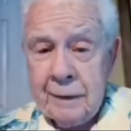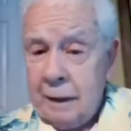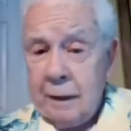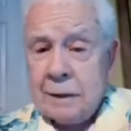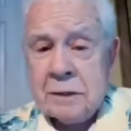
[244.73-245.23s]

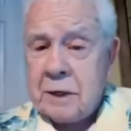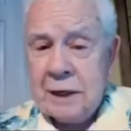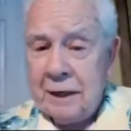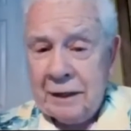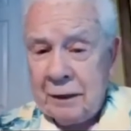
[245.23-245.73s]
He doesn't
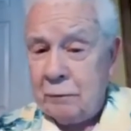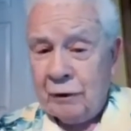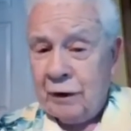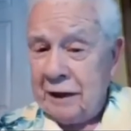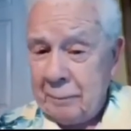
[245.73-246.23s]
see anything
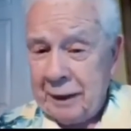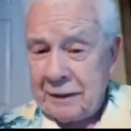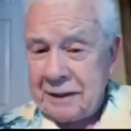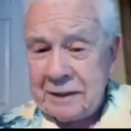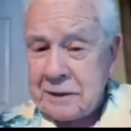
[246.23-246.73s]
funny
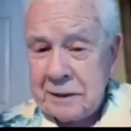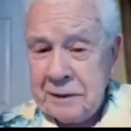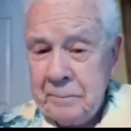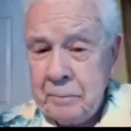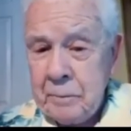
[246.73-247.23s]
about this.
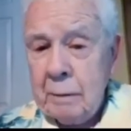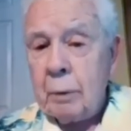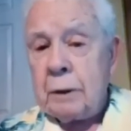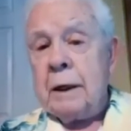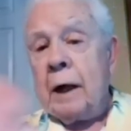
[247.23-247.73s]

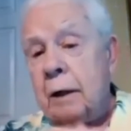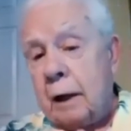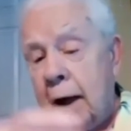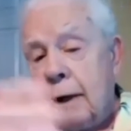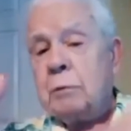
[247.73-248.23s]
But the
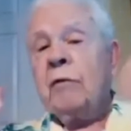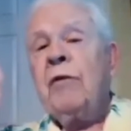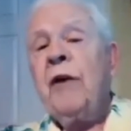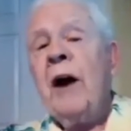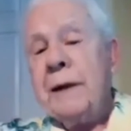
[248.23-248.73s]
other guys were
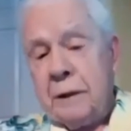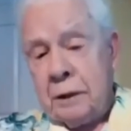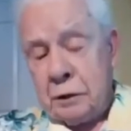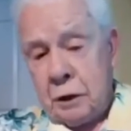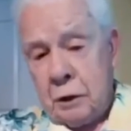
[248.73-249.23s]
finding
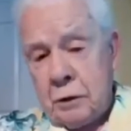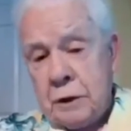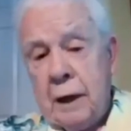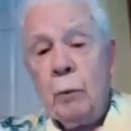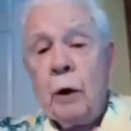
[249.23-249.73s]
the
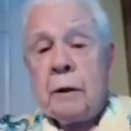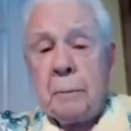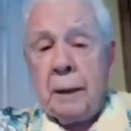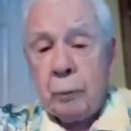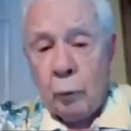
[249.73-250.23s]
jokes. And what the
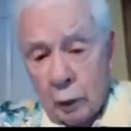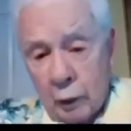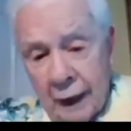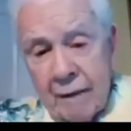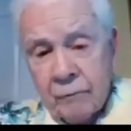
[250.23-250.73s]
people
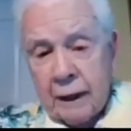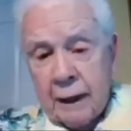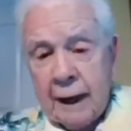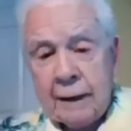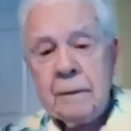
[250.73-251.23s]
were
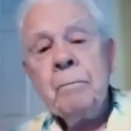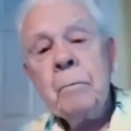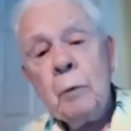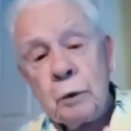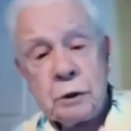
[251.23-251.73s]
laughing at
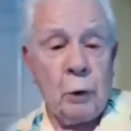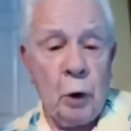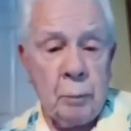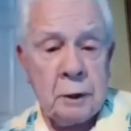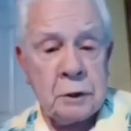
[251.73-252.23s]
was
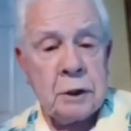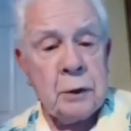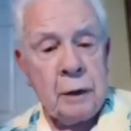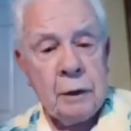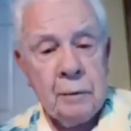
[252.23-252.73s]
their own
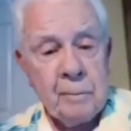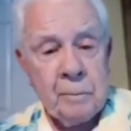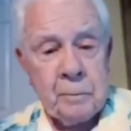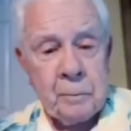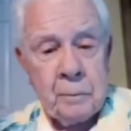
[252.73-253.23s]
material.
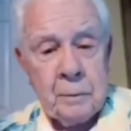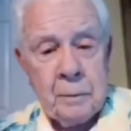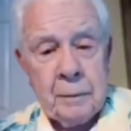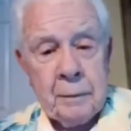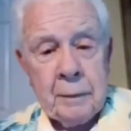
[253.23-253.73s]

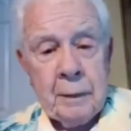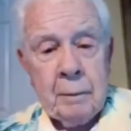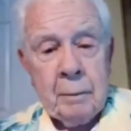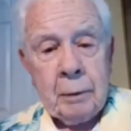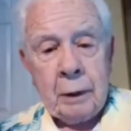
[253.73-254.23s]

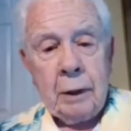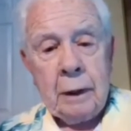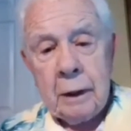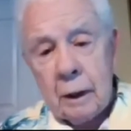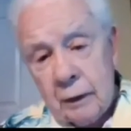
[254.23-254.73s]
But on
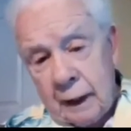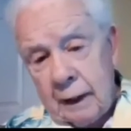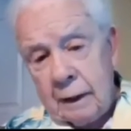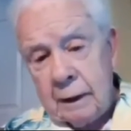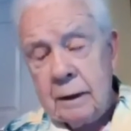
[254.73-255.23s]
the other
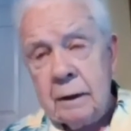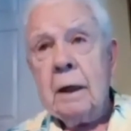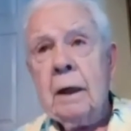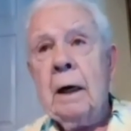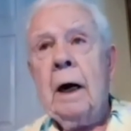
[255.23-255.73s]
hand,
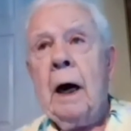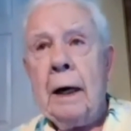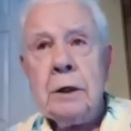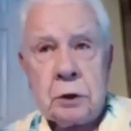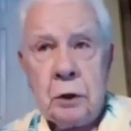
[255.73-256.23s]

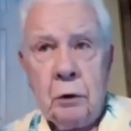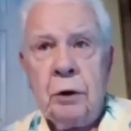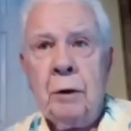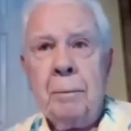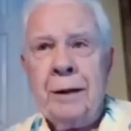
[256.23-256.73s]
I showed
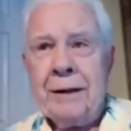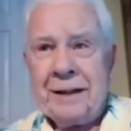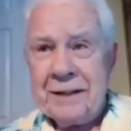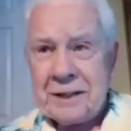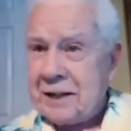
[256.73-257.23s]
them
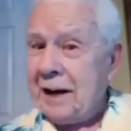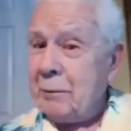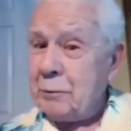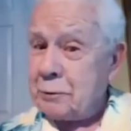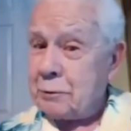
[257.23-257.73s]
that this
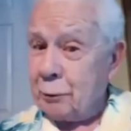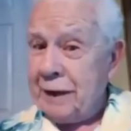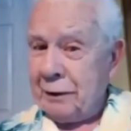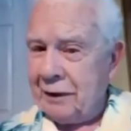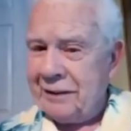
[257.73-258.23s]
guy was
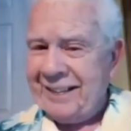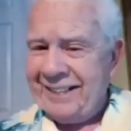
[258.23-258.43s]
real.